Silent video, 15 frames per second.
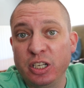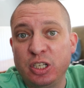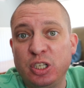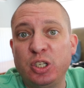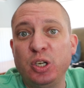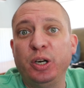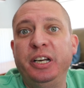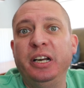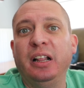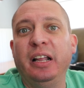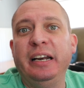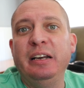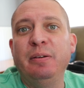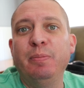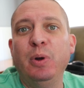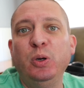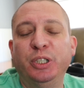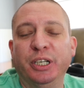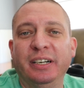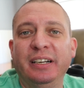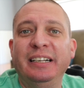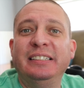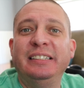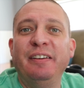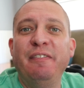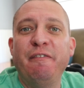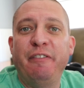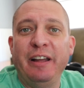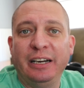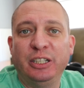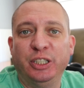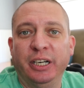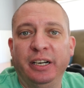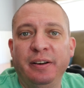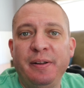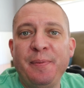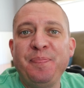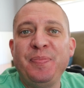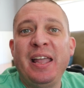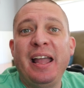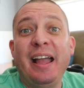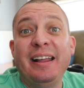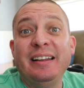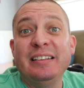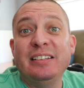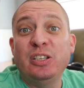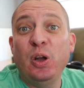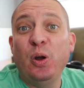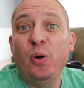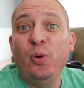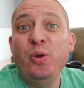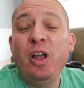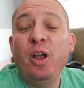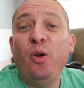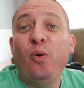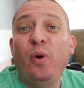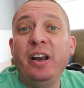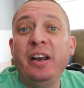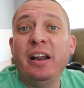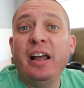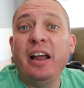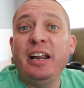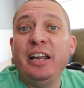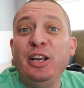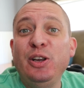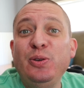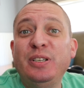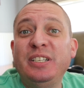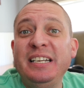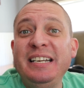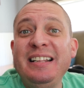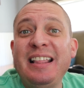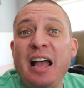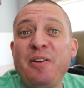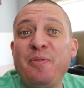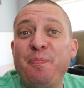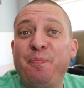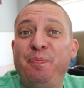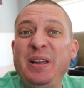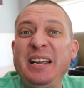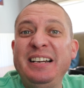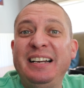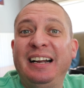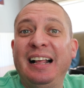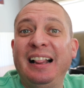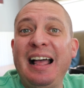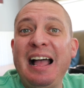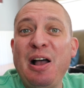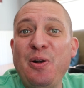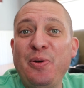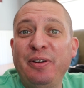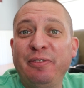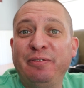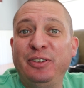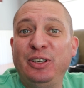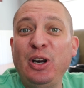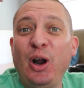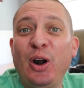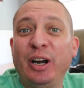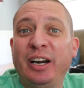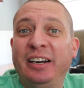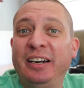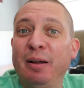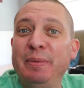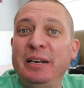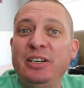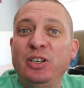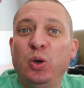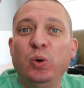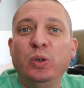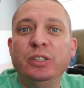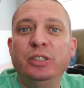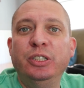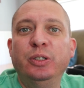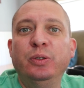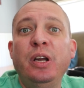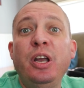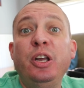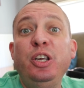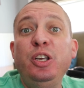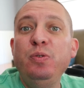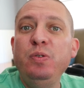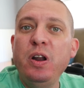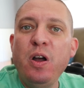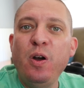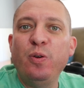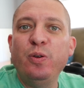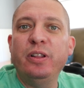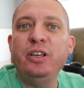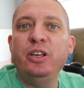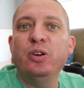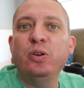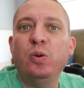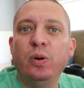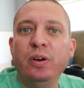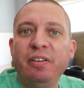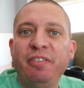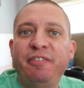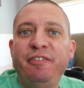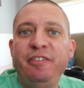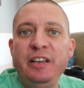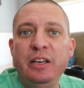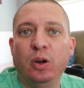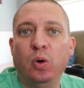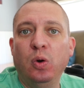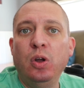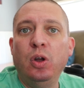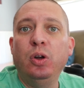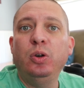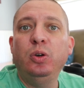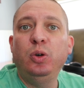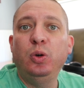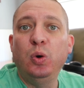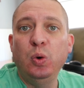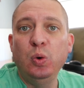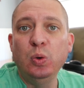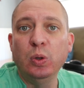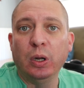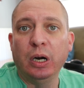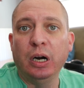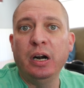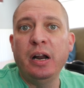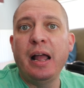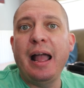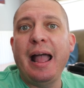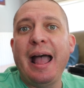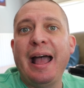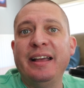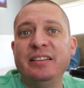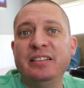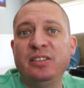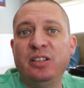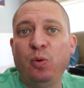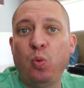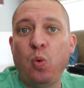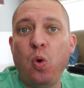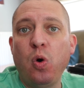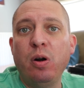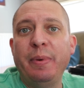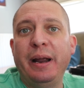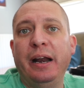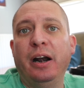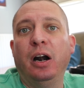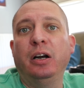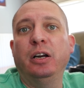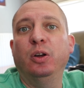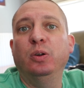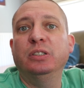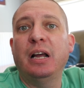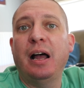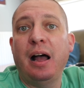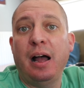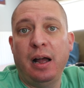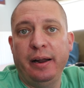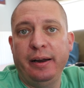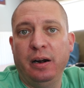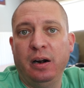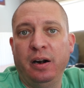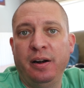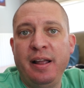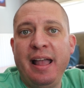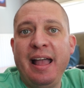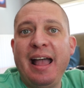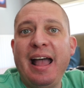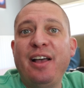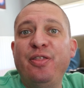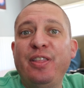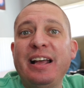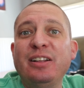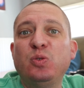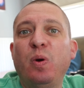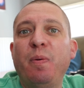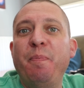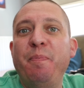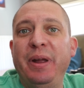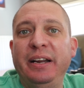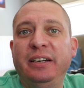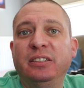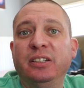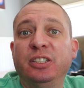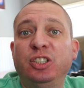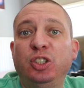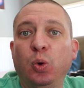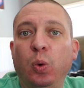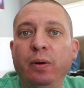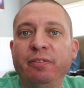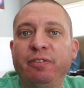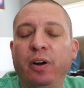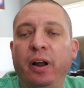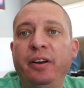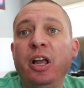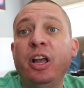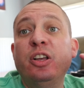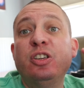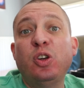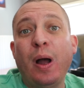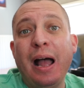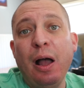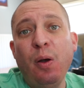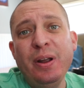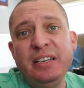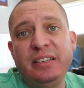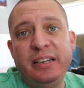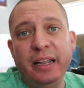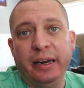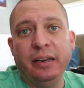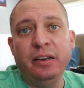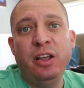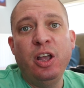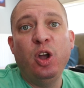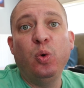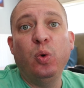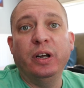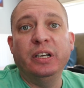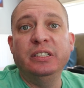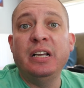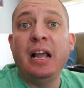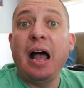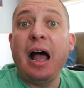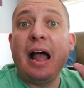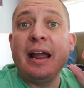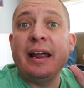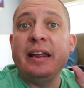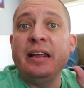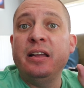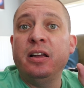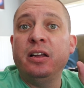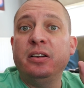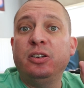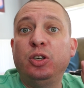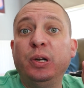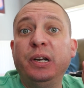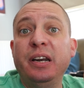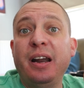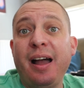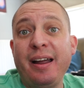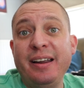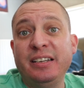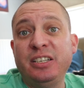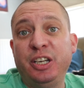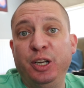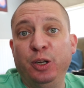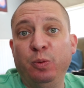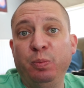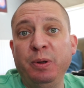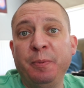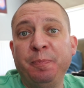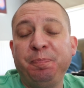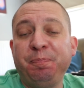a circulating motion. It's convection. And so when you see that big cloud of dark coming towards you, you know that you're going to feel cooler as the warm air goes higher. And that's what makes a storm front. So how I did it was I took an ice cube,